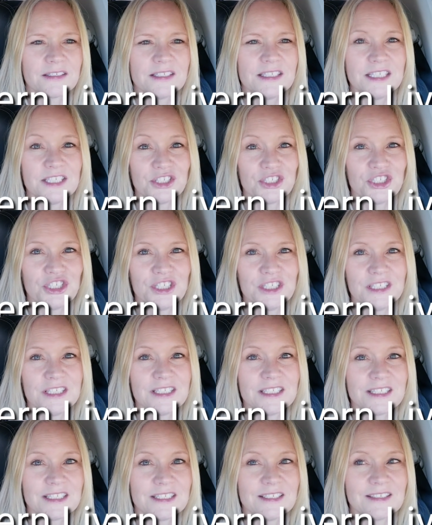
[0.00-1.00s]

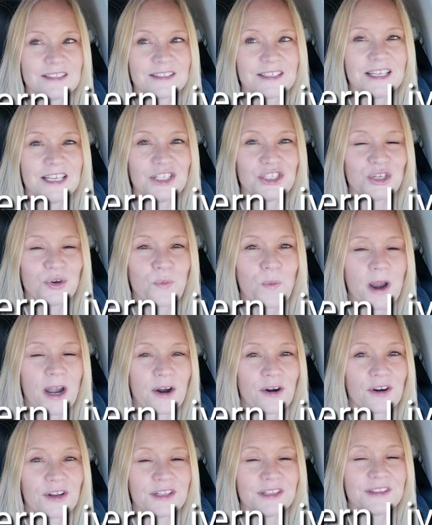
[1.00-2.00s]
dishes and
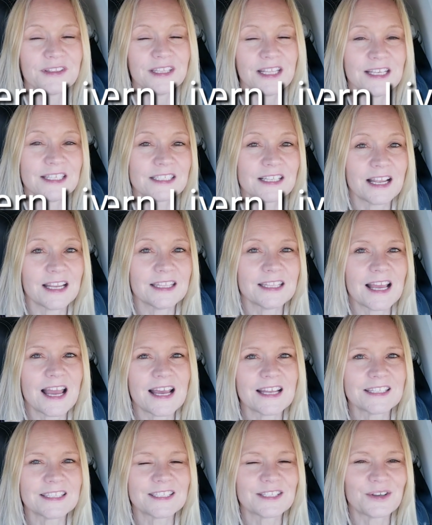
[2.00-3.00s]
kitchenware and things like that.